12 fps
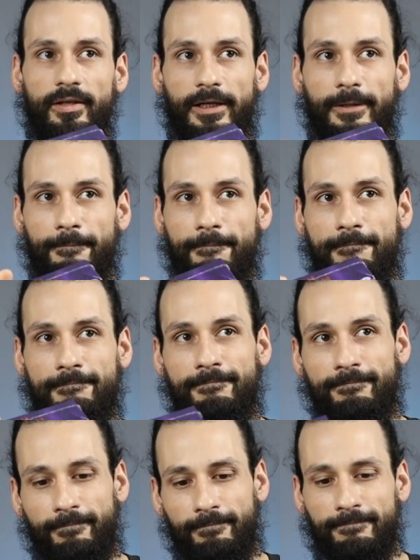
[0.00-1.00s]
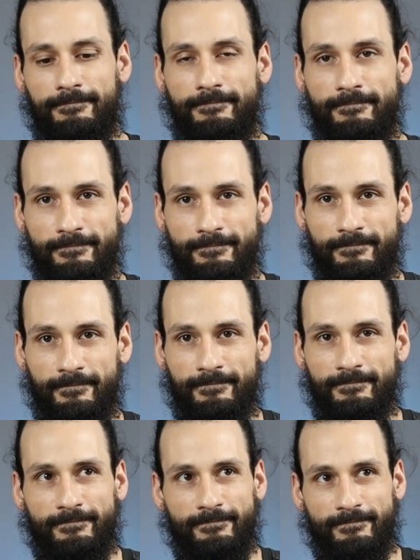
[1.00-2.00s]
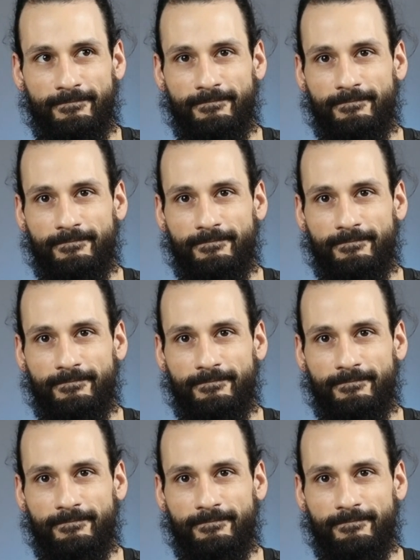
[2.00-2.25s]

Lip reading: I would say this is a product for whales.